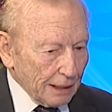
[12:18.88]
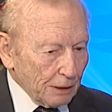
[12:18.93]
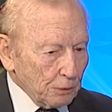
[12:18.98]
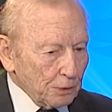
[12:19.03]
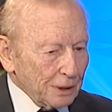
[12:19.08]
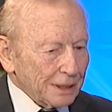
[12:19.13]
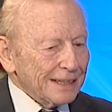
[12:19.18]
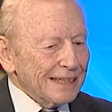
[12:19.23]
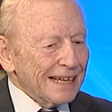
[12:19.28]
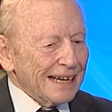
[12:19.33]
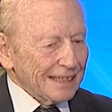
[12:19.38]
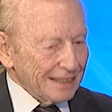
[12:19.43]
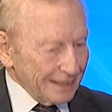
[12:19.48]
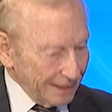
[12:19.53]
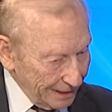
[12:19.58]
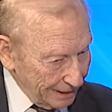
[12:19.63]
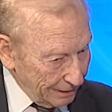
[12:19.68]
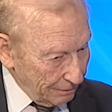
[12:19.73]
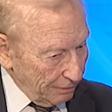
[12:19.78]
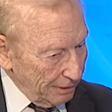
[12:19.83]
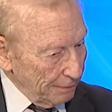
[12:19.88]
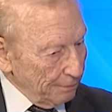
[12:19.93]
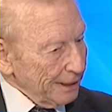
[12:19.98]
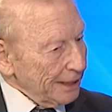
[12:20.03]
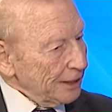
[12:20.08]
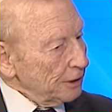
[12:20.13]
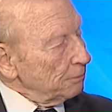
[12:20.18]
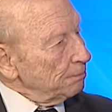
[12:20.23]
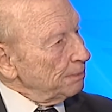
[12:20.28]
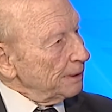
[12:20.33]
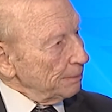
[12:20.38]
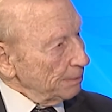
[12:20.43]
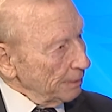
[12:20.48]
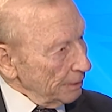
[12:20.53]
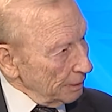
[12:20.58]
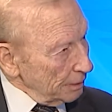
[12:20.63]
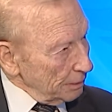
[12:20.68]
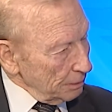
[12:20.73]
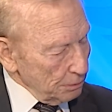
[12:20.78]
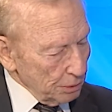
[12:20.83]
with 93 million people,
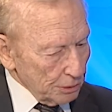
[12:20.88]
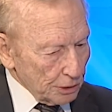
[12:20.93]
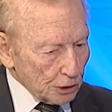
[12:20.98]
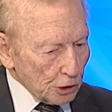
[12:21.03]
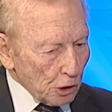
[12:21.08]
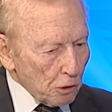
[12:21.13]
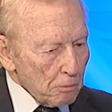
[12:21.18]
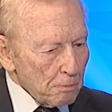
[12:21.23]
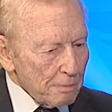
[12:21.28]
with so